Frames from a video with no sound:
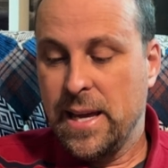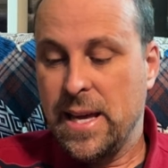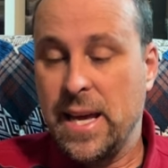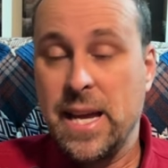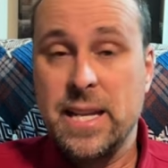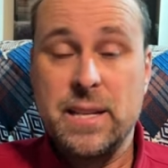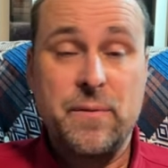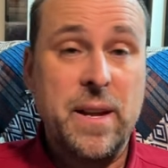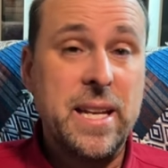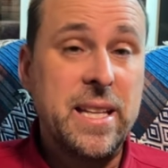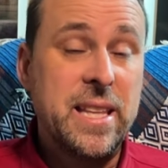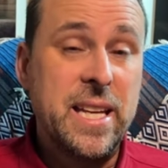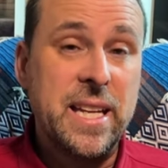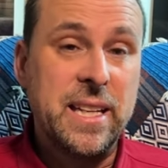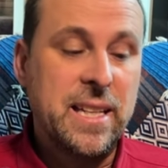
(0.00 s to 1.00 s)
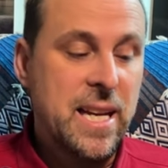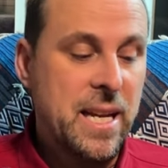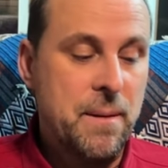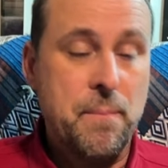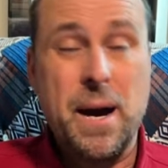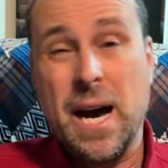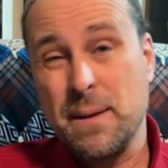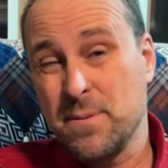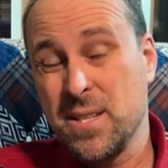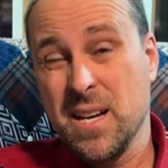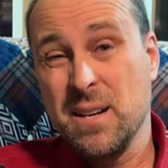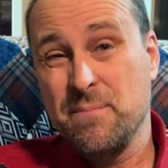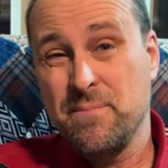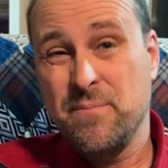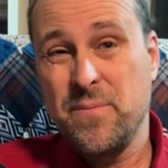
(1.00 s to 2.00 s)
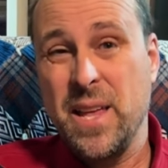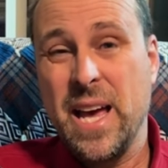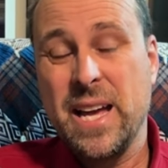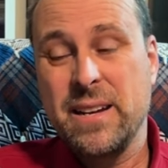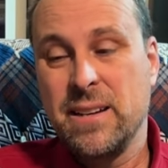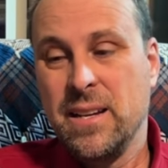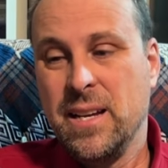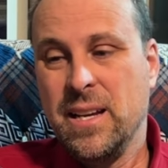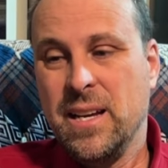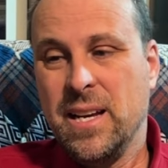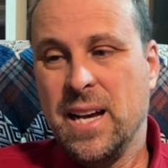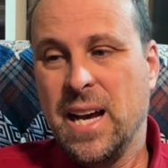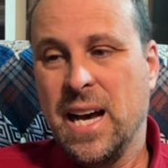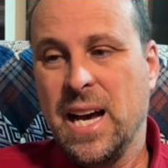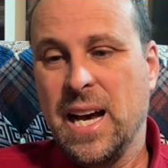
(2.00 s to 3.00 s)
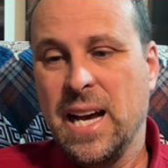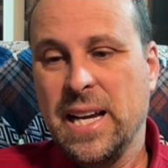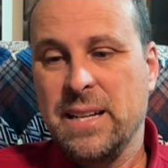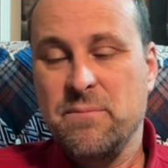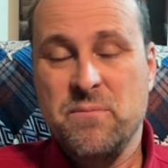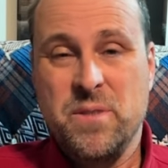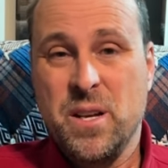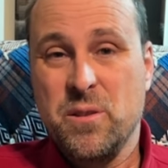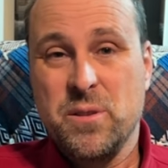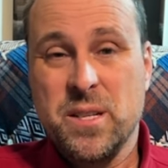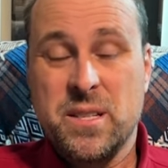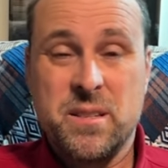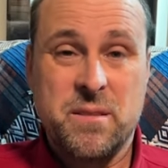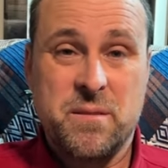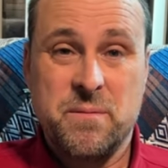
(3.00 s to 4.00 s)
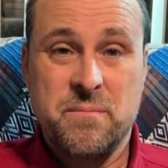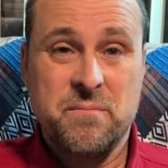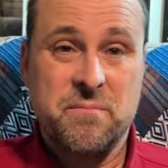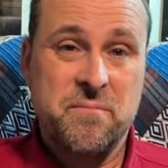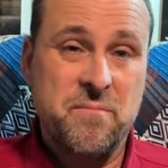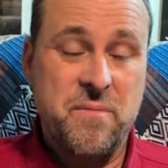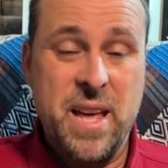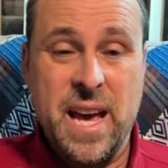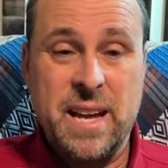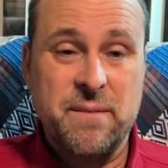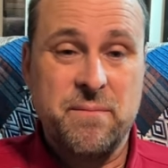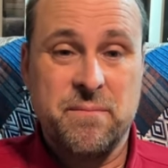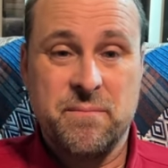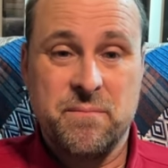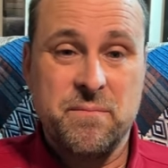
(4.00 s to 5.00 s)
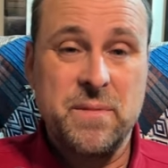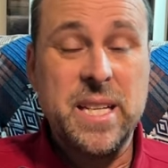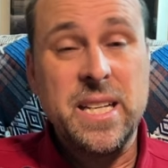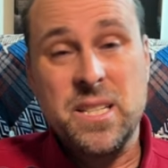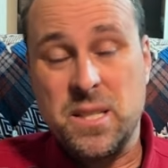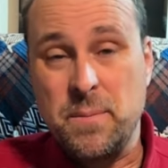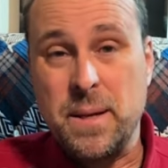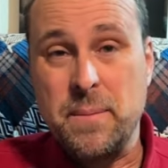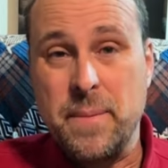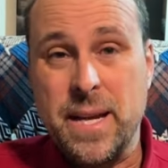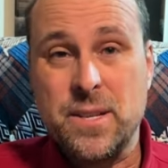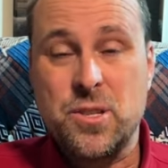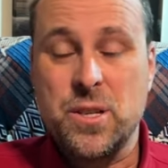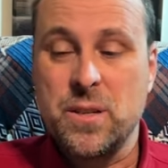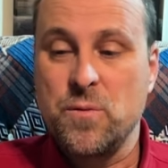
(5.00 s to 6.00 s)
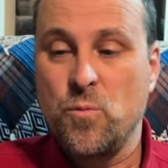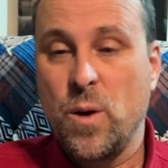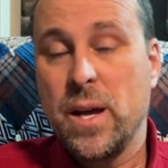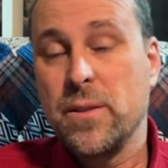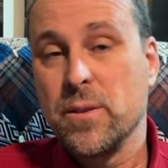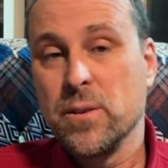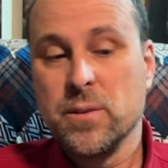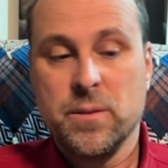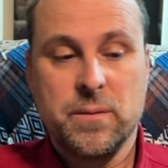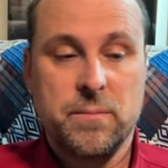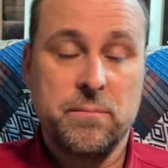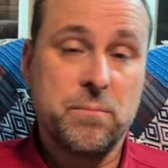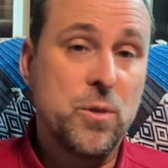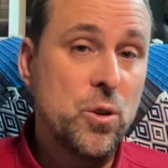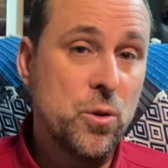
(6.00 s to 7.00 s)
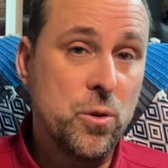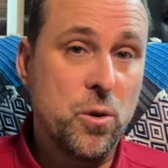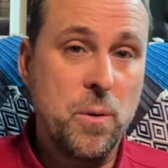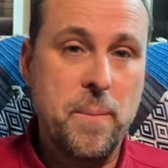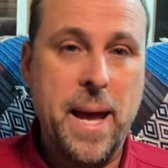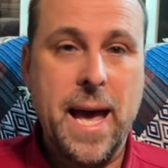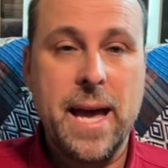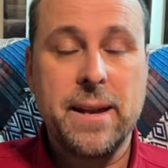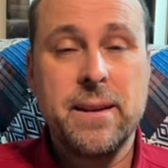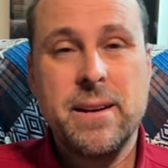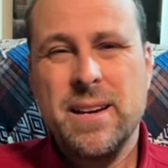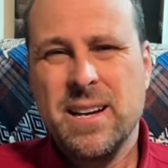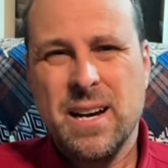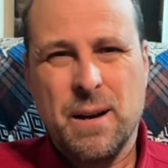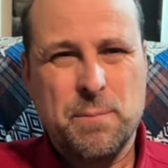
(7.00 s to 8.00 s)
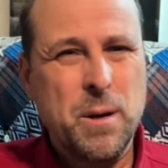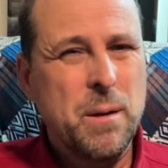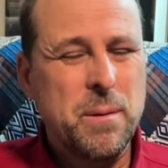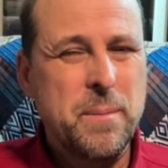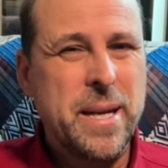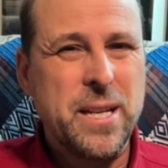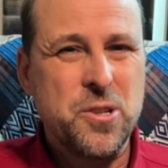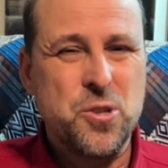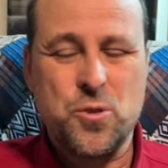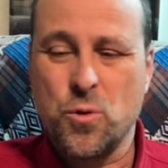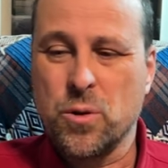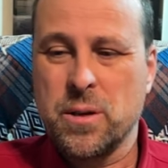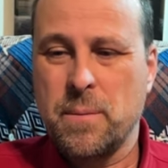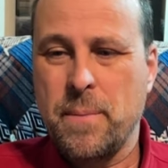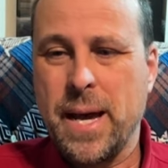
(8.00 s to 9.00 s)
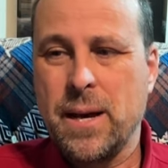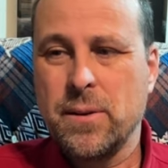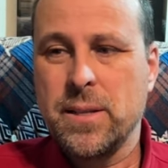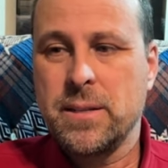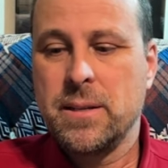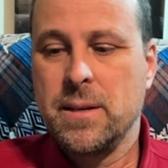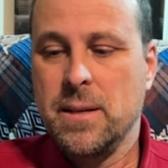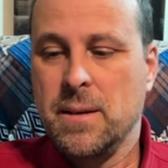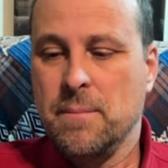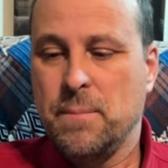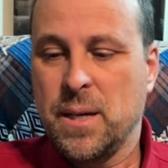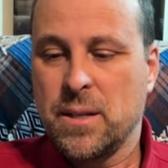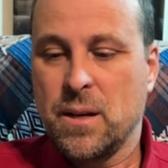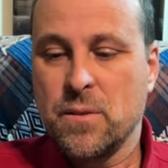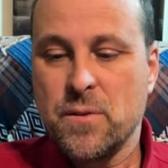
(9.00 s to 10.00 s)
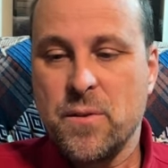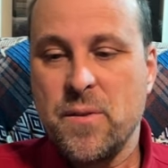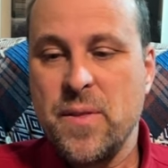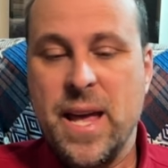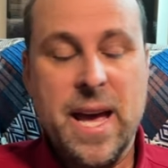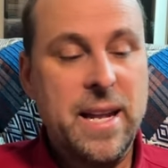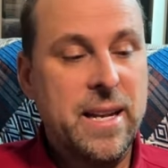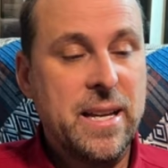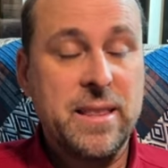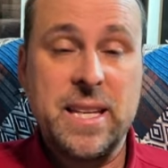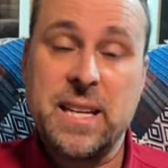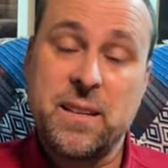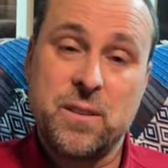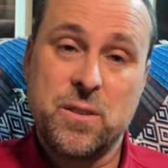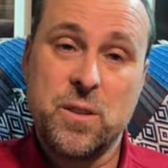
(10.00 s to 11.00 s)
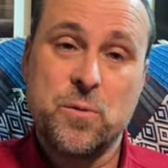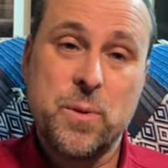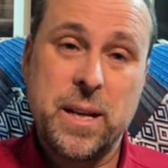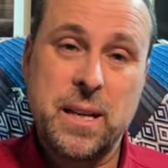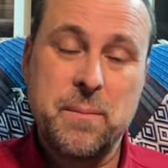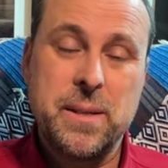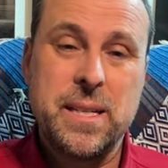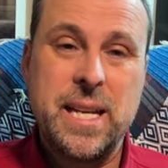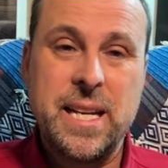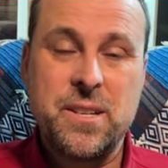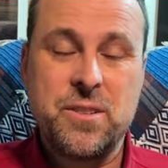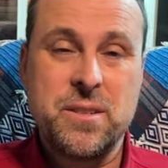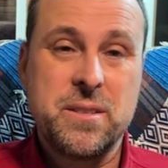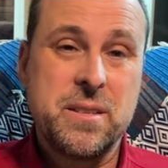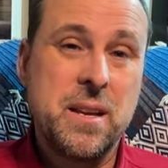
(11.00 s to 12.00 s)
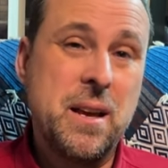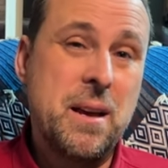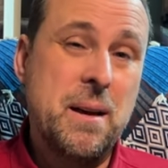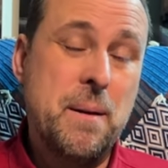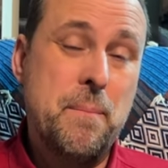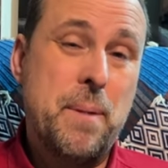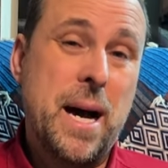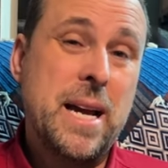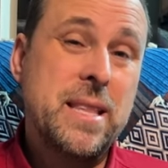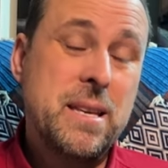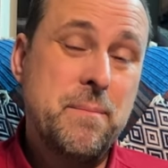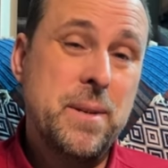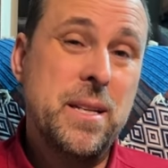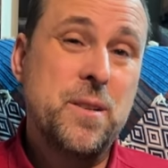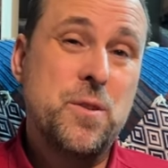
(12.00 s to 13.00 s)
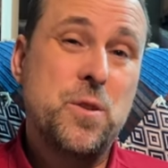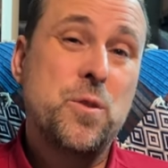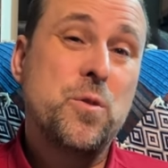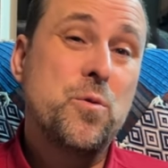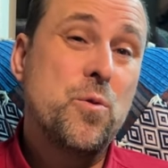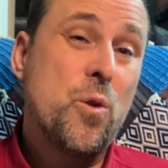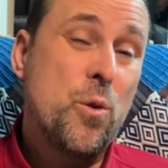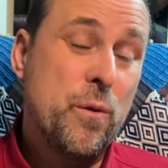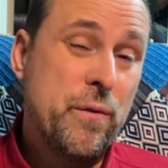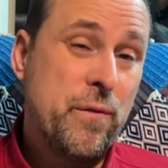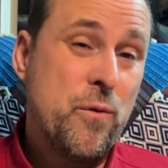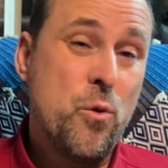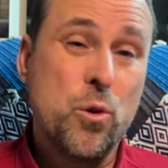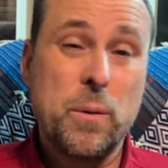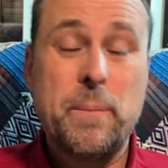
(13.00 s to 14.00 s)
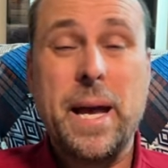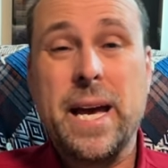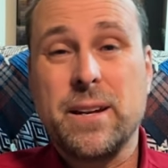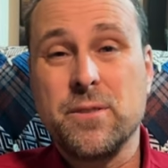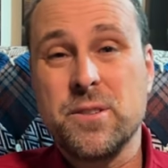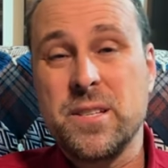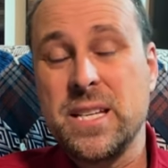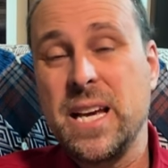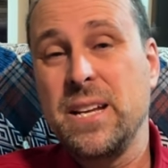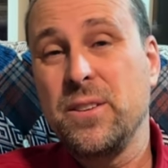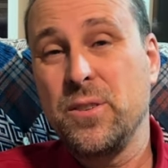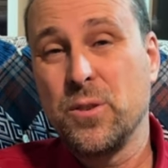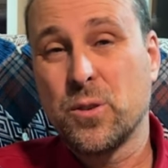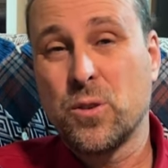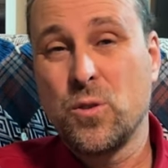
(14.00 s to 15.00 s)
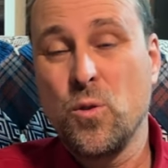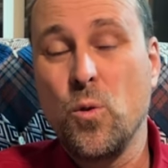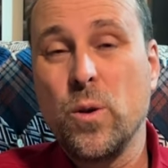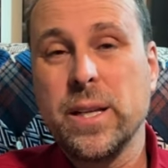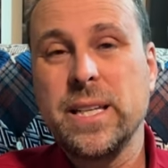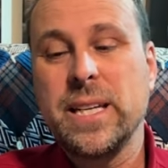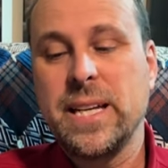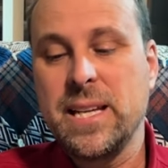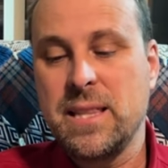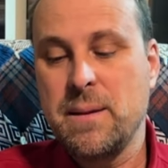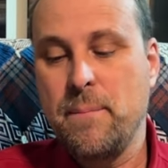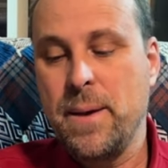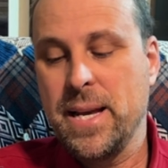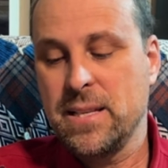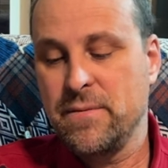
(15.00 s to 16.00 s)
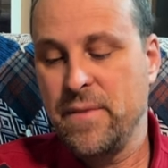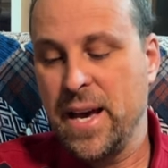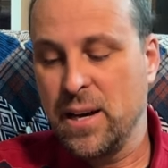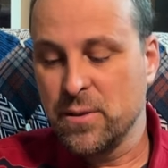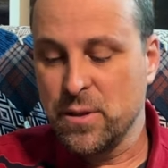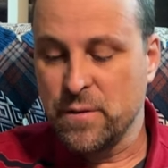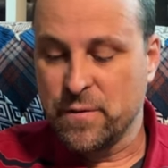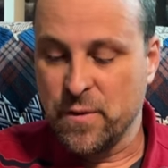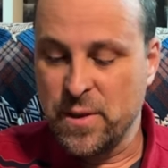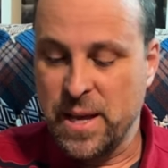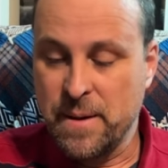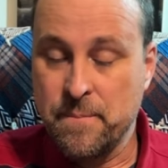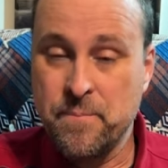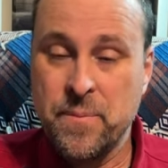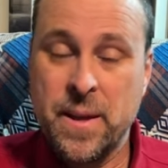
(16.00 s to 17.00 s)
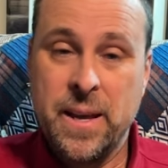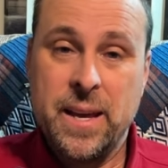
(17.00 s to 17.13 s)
And if anything kind of pops up that I noticed that needs to be mentioned, whether good or bad, I'll probably make a short about it. But other than that, I think good recommendations. Buy them in a 2 or 4 paddle set. You're going to get the best value for them.